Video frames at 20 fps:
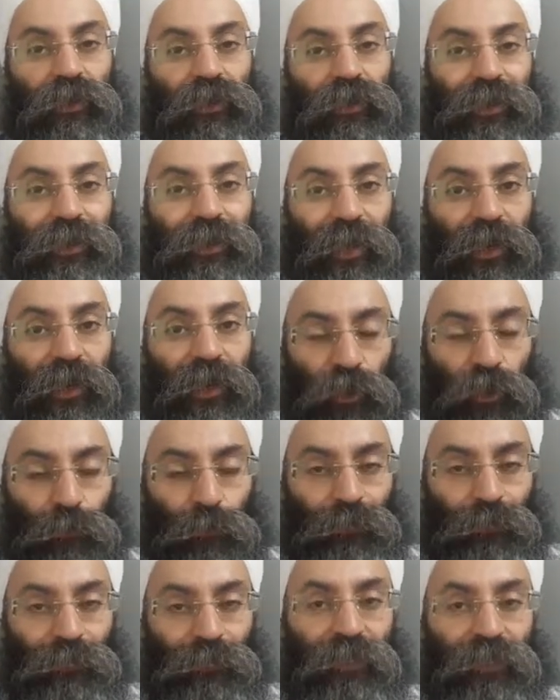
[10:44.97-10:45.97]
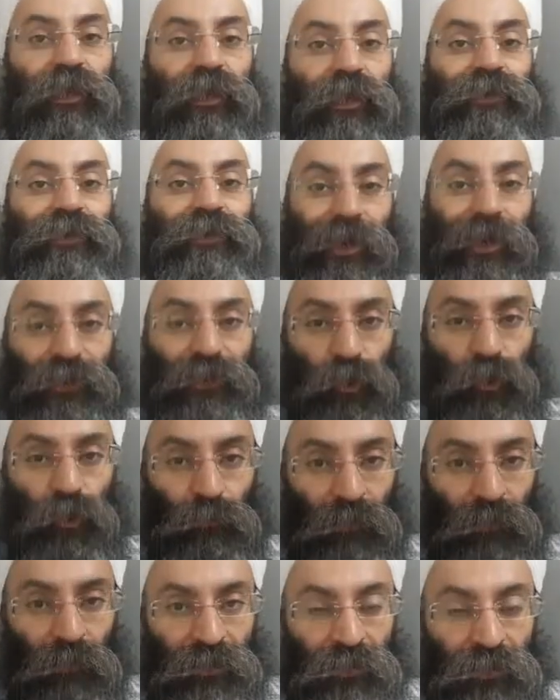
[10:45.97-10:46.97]
Get up, tell your
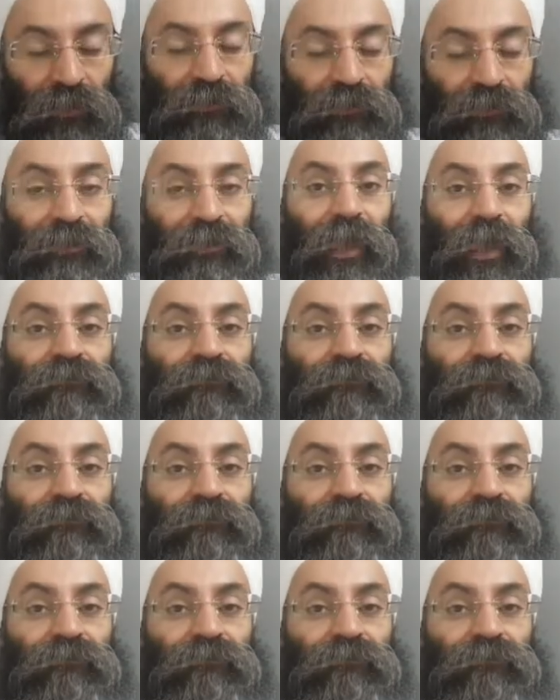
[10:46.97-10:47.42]
mind that